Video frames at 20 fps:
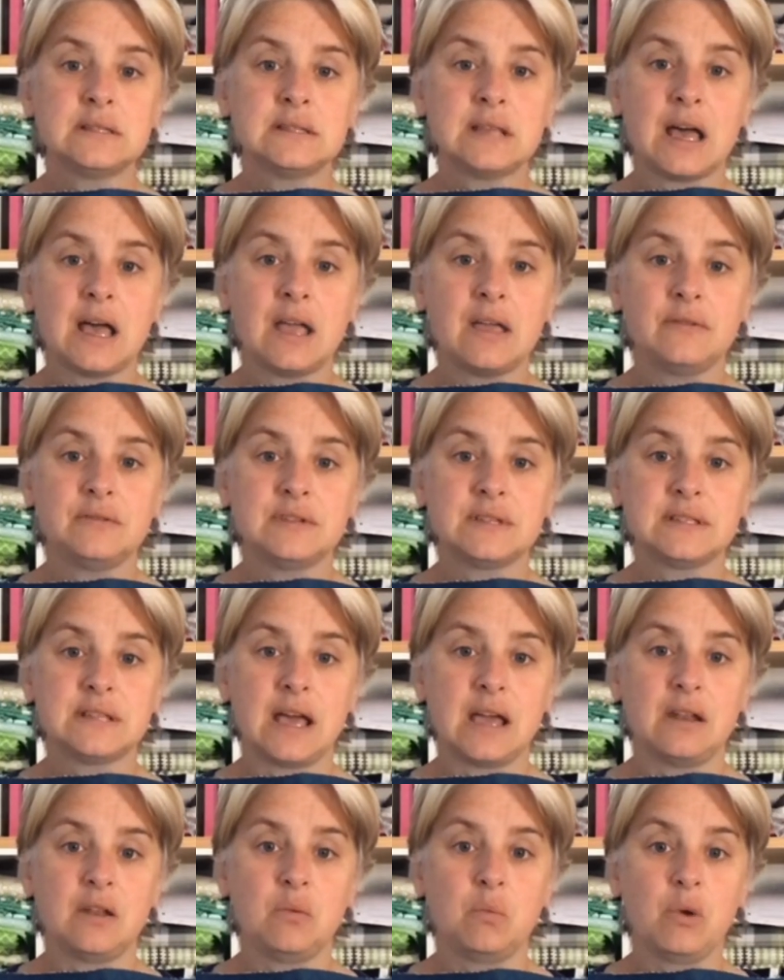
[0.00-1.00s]
I've
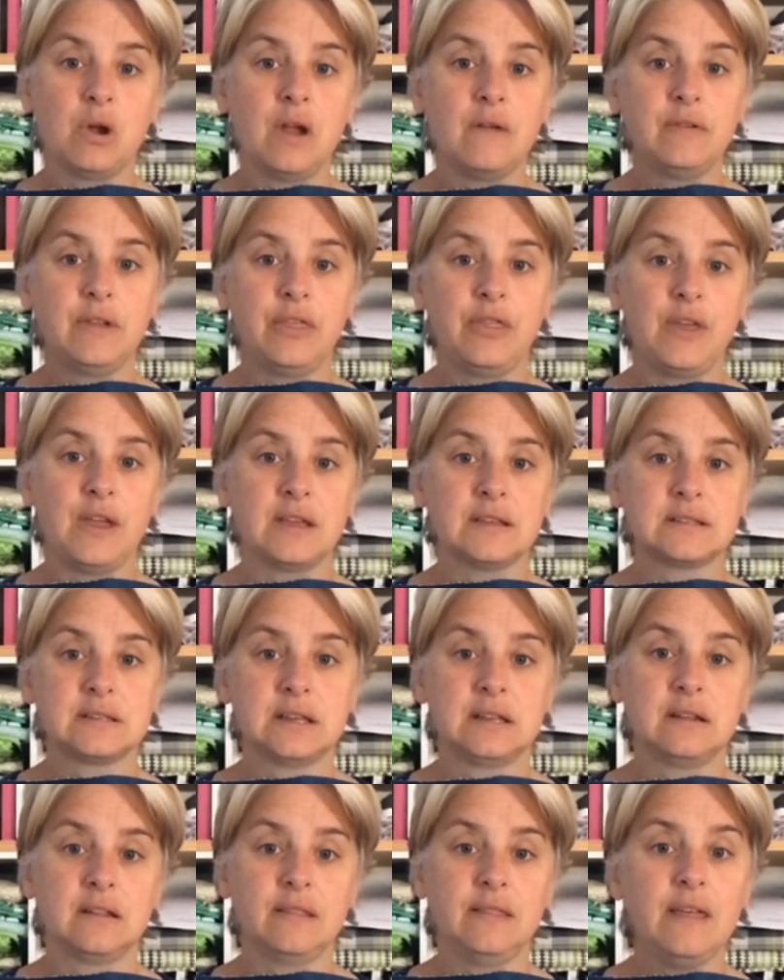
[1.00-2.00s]
decided where everything is
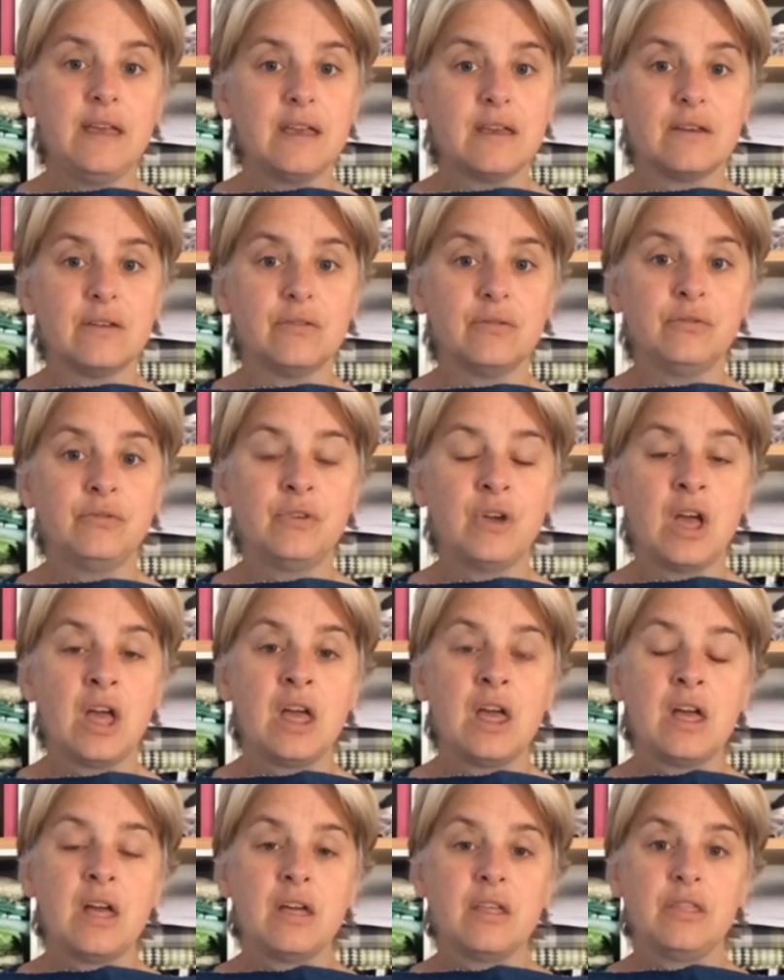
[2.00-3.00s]
going to live,
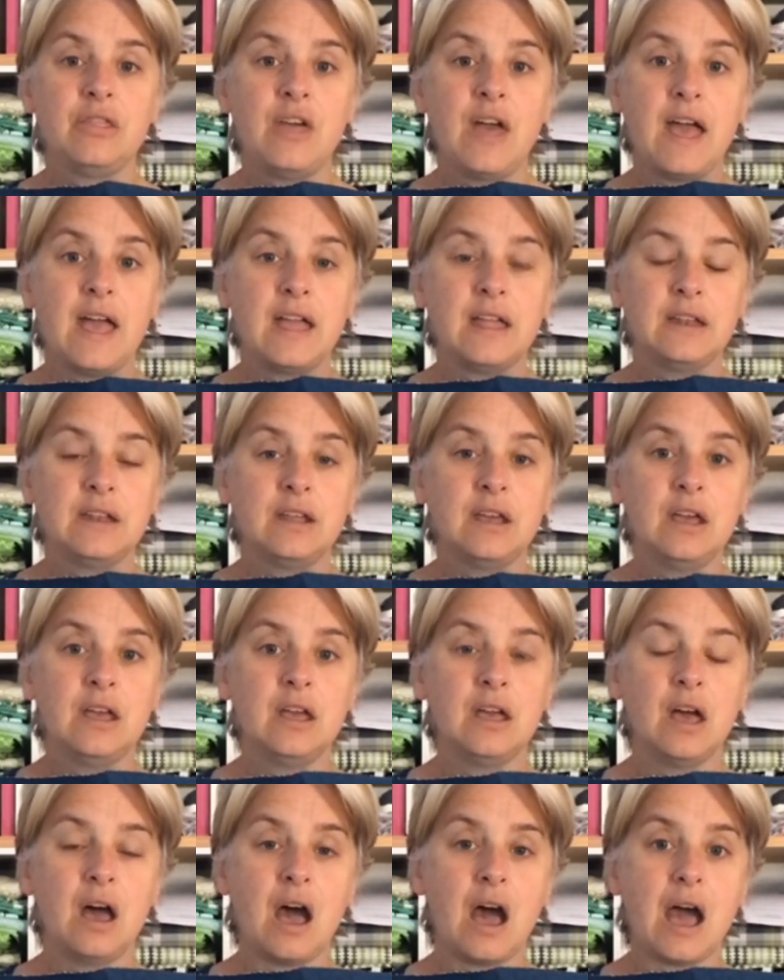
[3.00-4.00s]
then
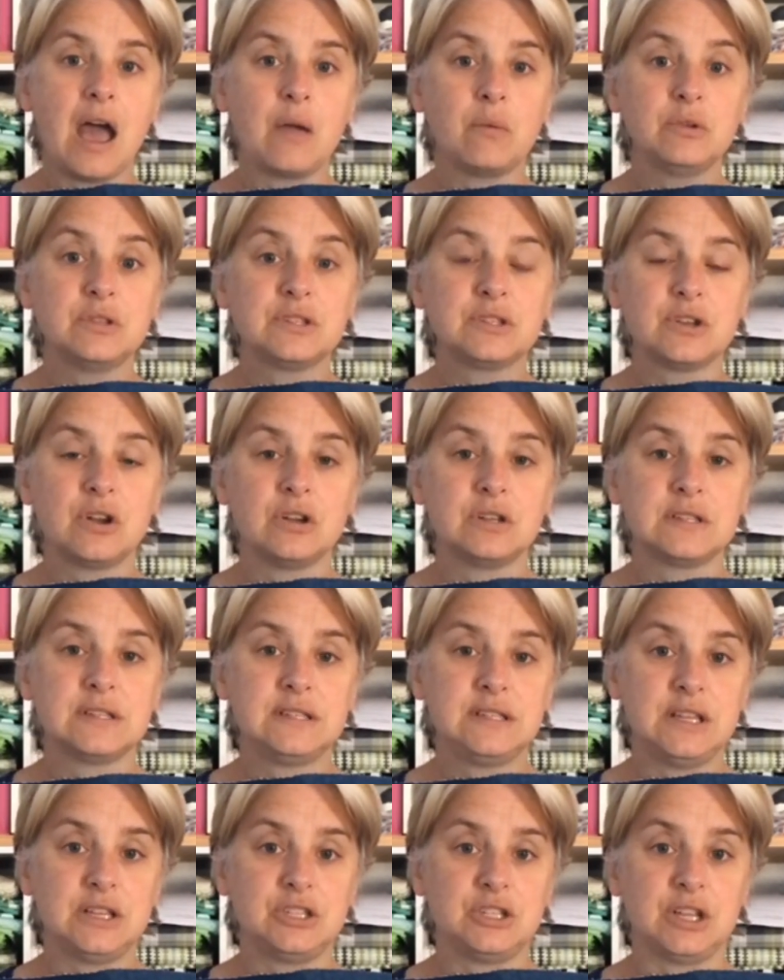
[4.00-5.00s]
I would start
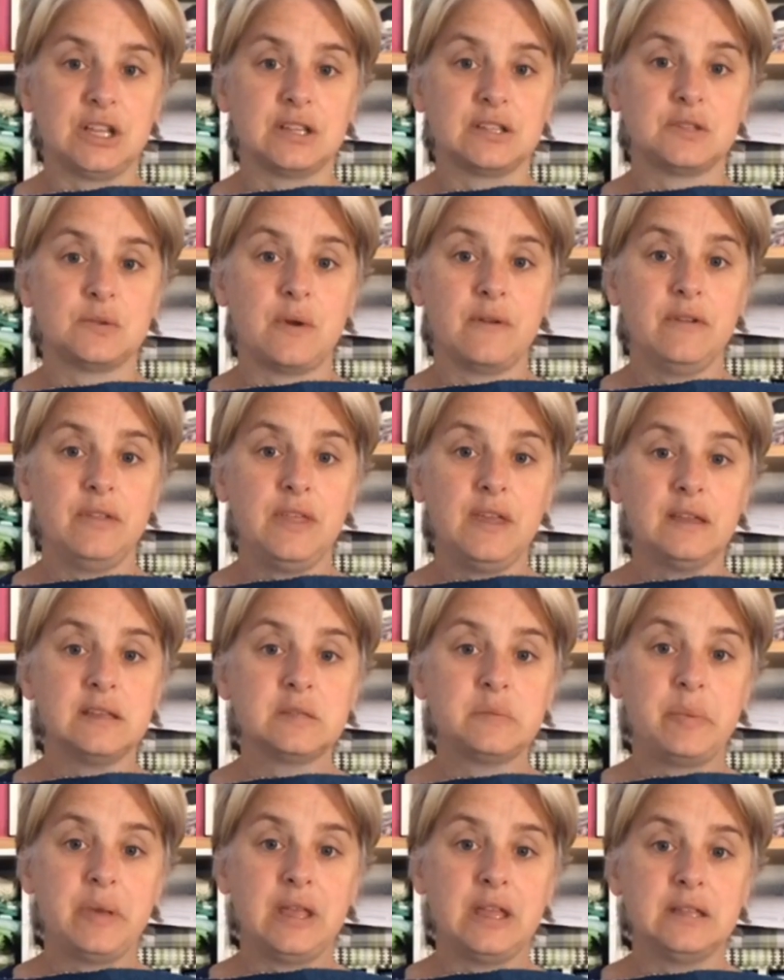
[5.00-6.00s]
stitching. So everything is
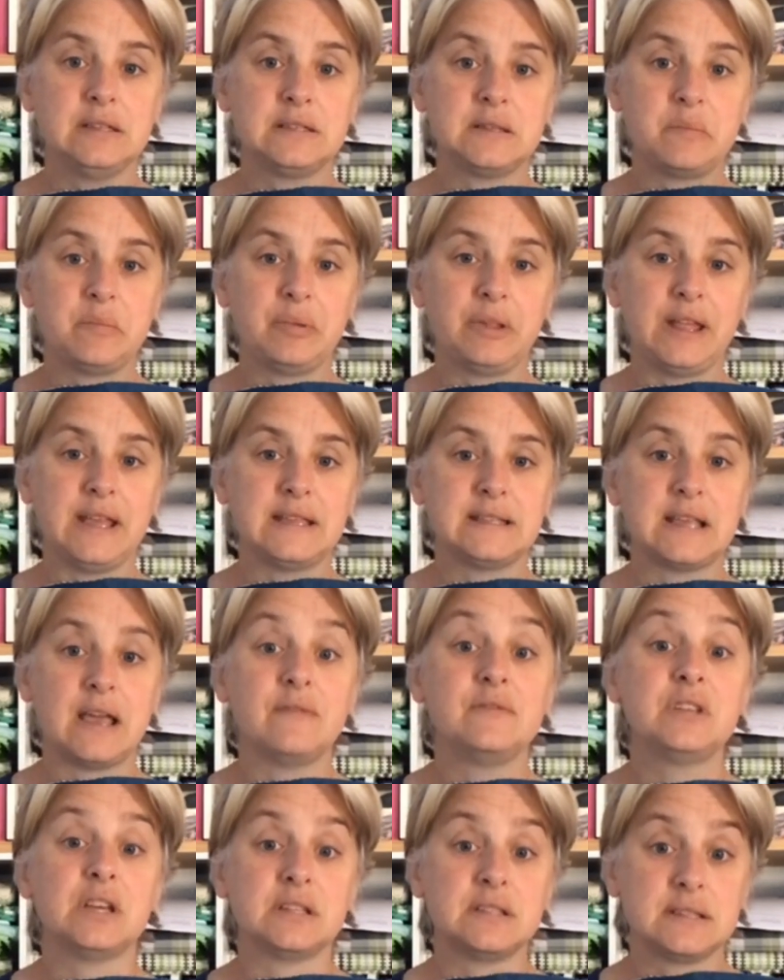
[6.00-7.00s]
pinned in place. I've
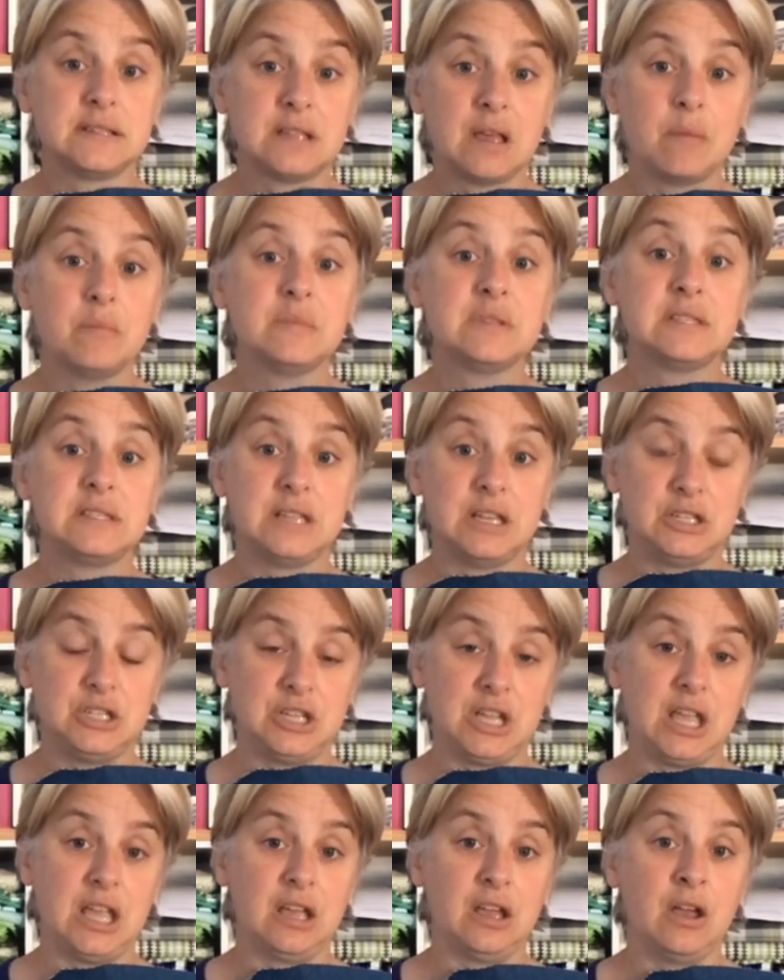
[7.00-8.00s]
done some
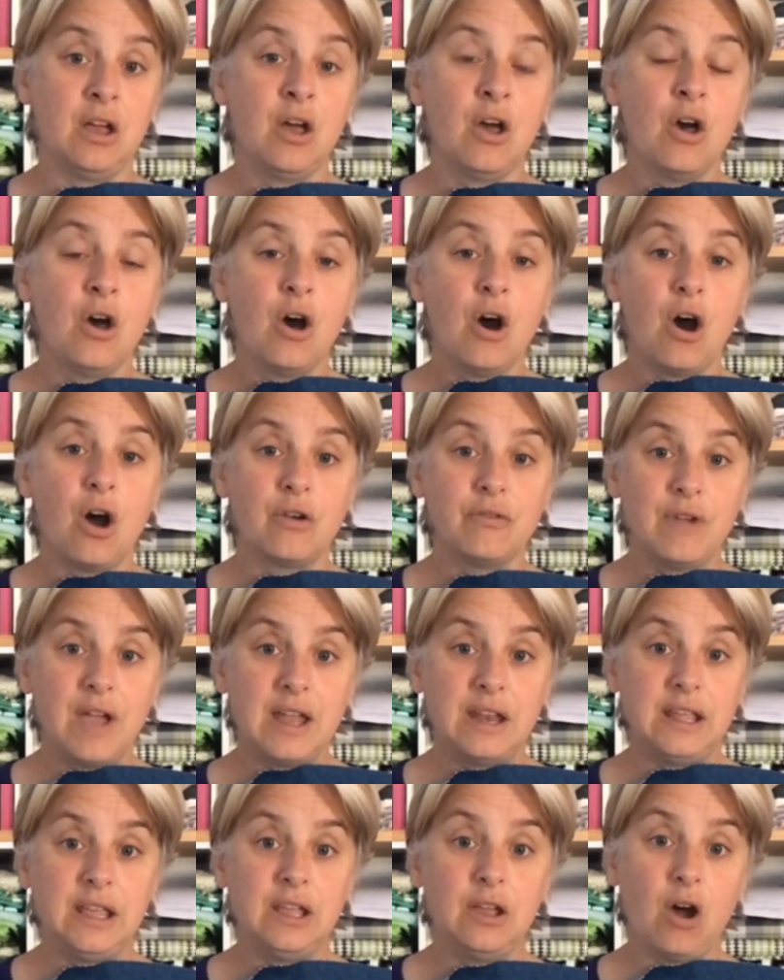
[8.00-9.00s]
stitching
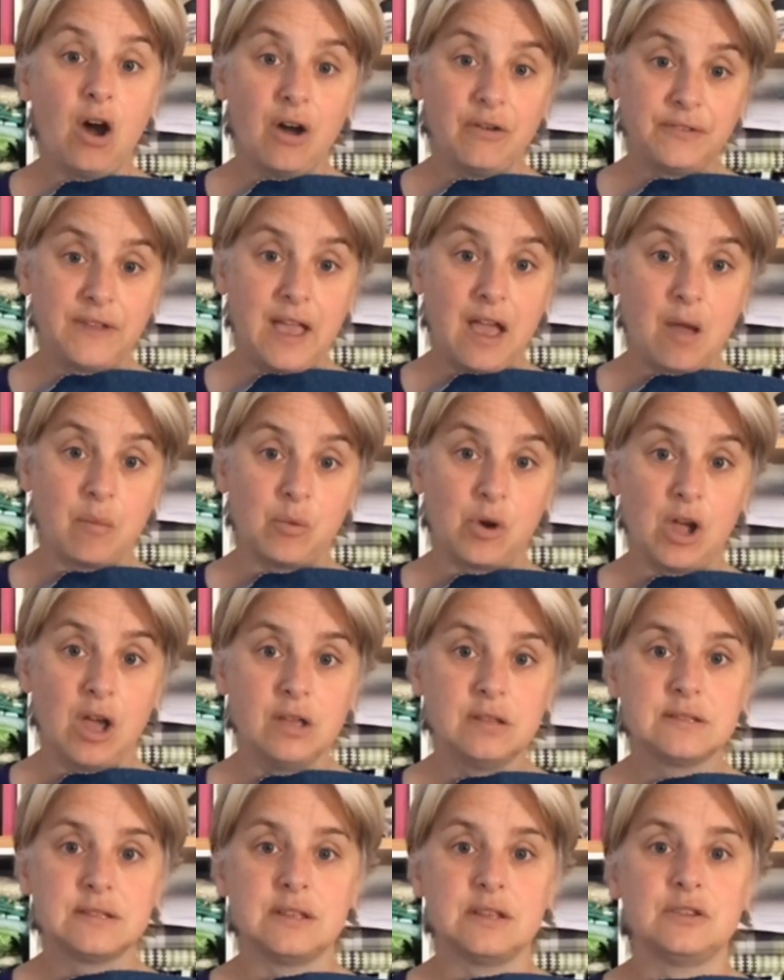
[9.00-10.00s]
already off camera
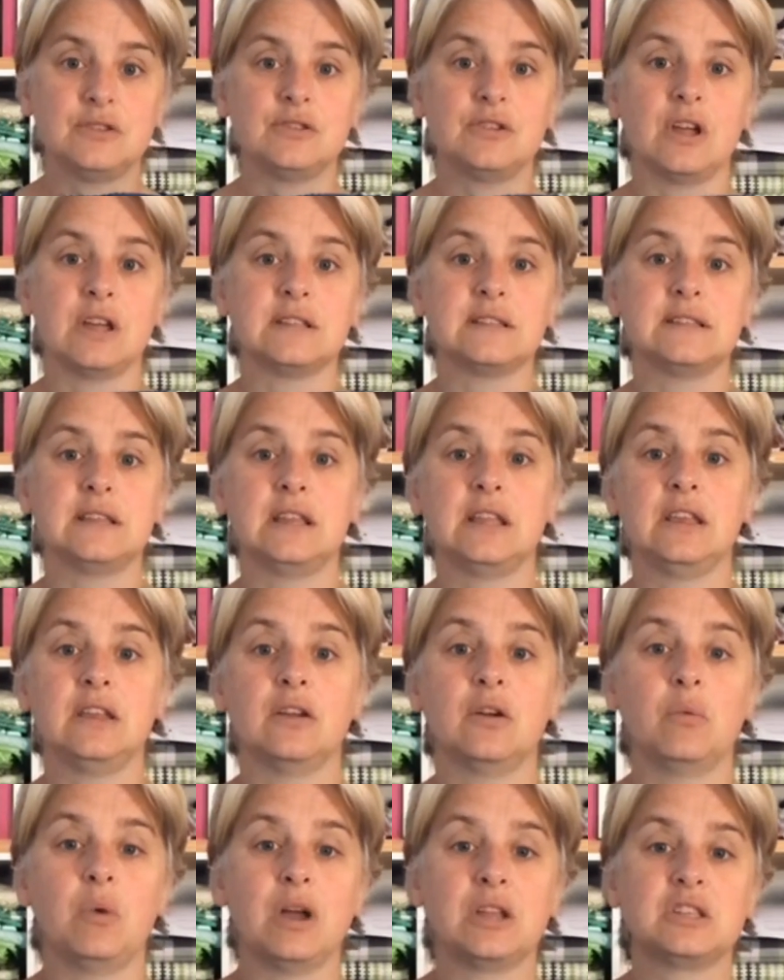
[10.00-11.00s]
so that you're not sitting
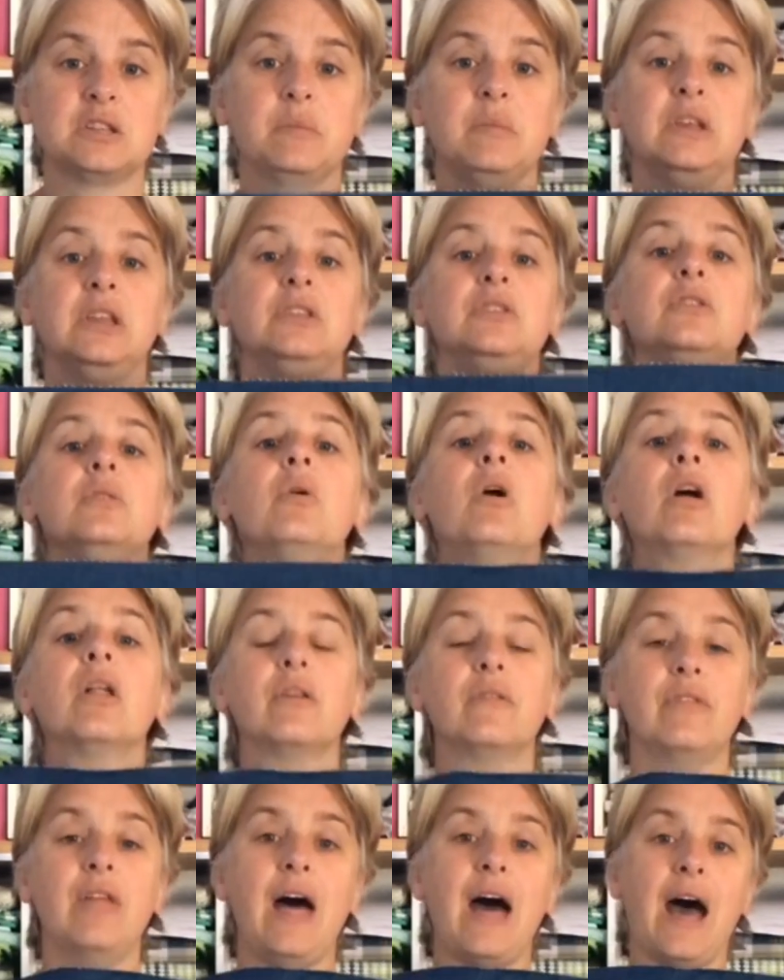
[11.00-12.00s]
here watching me do all
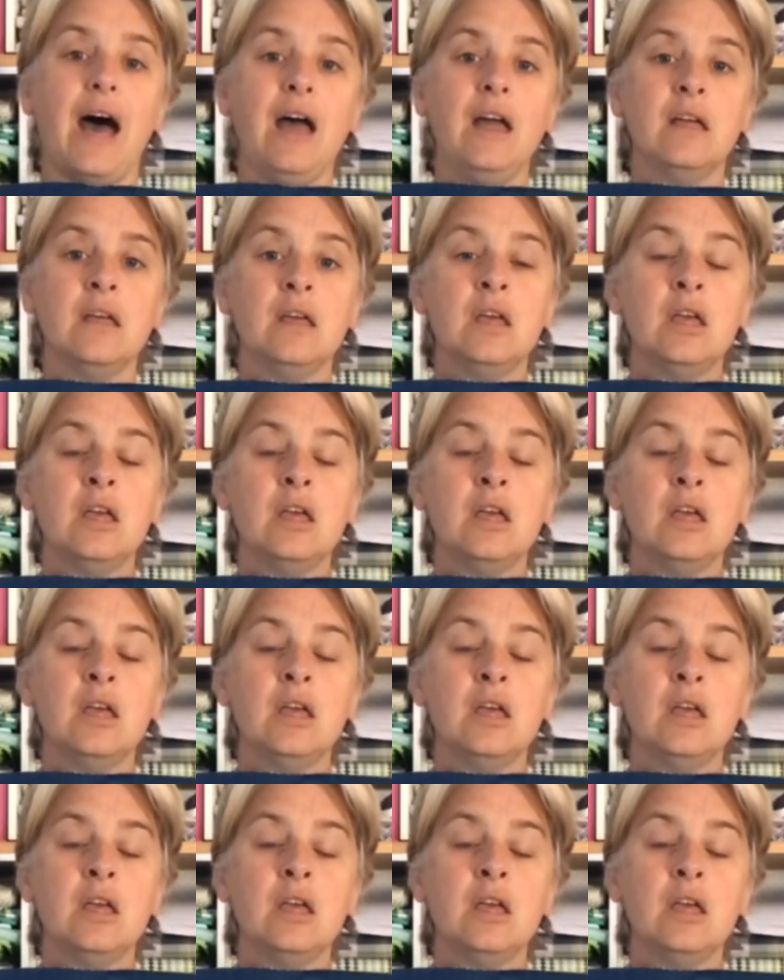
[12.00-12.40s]
of that.